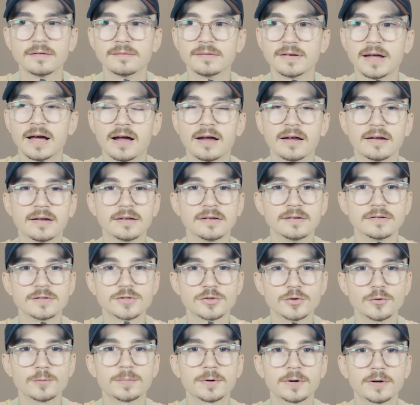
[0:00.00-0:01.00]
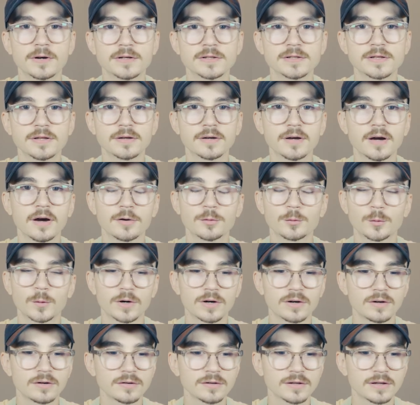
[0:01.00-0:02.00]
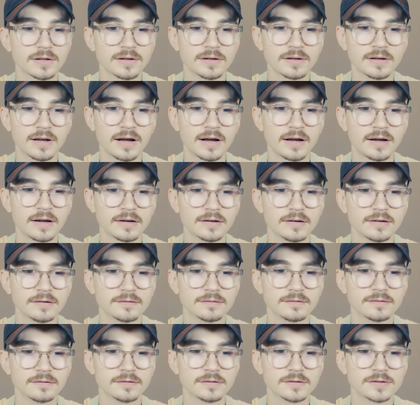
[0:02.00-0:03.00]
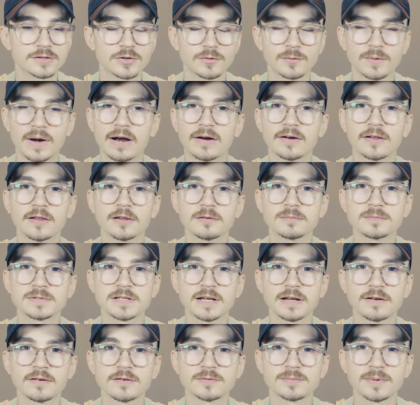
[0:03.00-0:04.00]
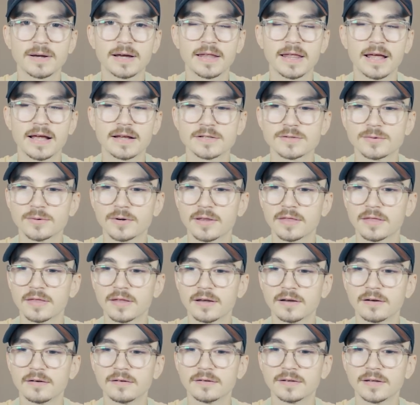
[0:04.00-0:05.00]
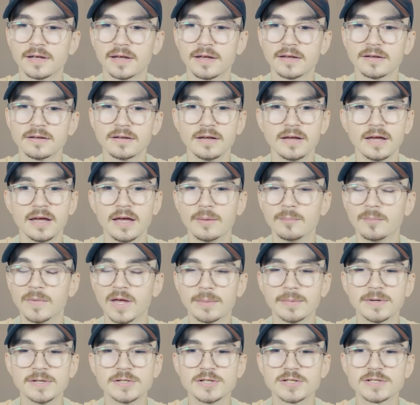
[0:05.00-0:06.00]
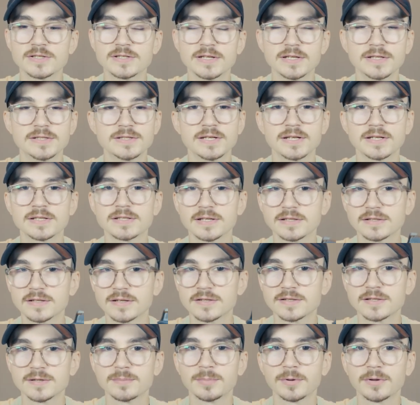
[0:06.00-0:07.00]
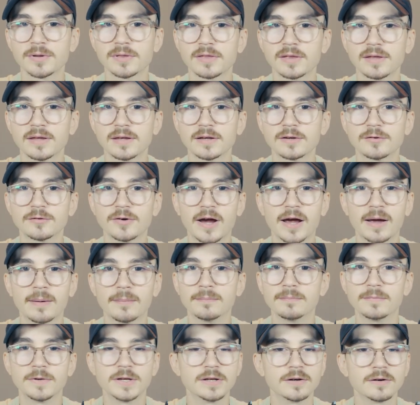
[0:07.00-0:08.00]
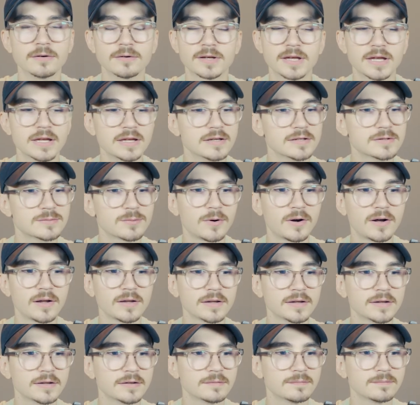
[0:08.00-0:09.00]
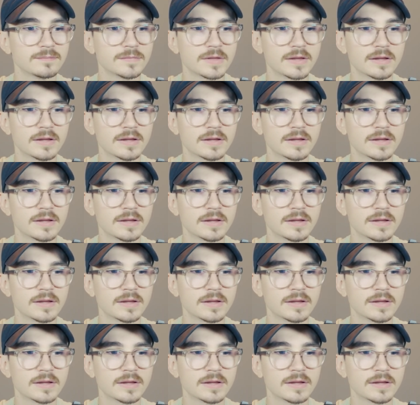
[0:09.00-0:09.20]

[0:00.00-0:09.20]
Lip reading: not super into the gun world and not surrounding themselves by that sort of thing all day, maybe just needs this as a simple thing. Grab, keys, wallet,